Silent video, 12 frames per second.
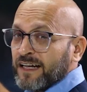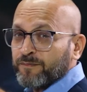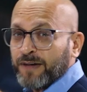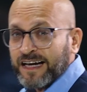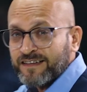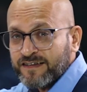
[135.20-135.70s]

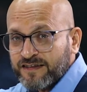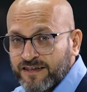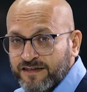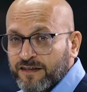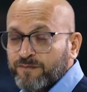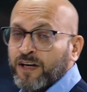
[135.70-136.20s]
done by the
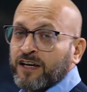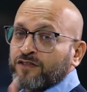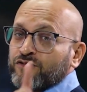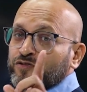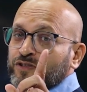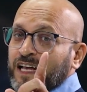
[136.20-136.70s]
system,
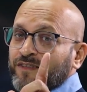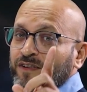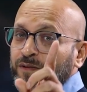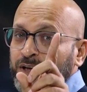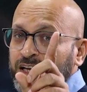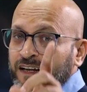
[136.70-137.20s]
so sign
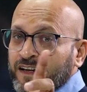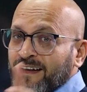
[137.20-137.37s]
will be